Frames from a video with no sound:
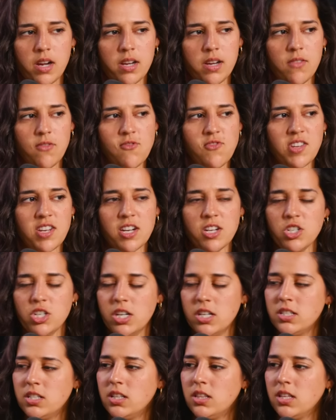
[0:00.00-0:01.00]
didn't even get a
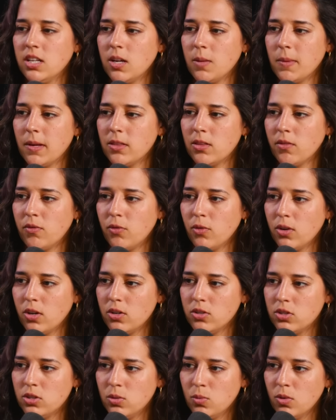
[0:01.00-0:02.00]
chance to think about the food. I
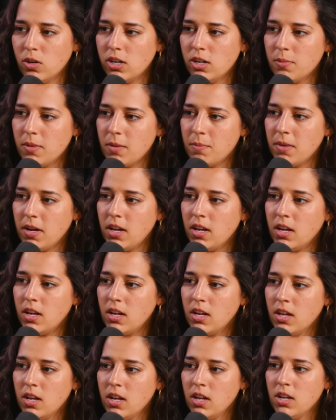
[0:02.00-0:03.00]
was too worried about my
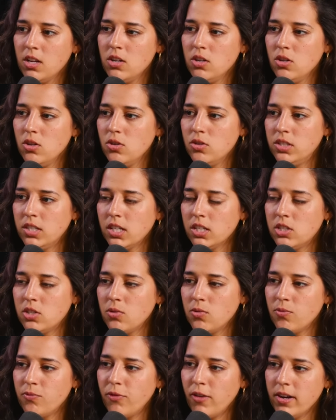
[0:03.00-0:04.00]
new
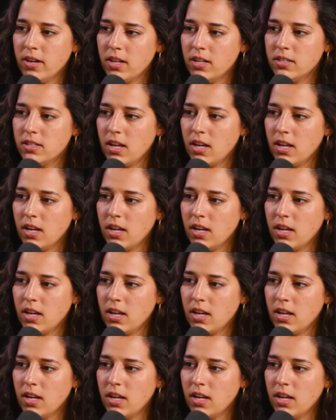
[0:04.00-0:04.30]
schizophrenia